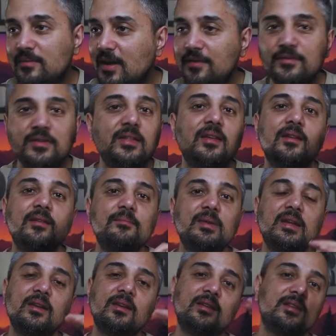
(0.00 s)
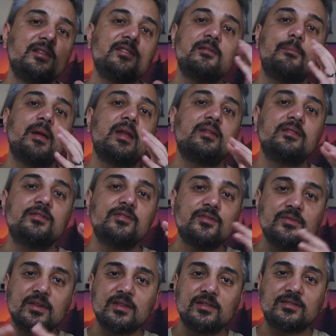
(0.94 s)
everything being an independent
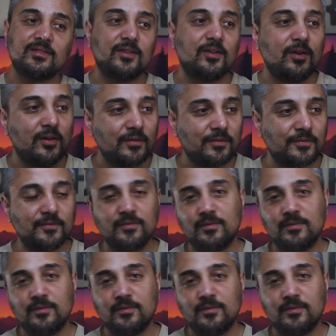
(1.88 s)
unit of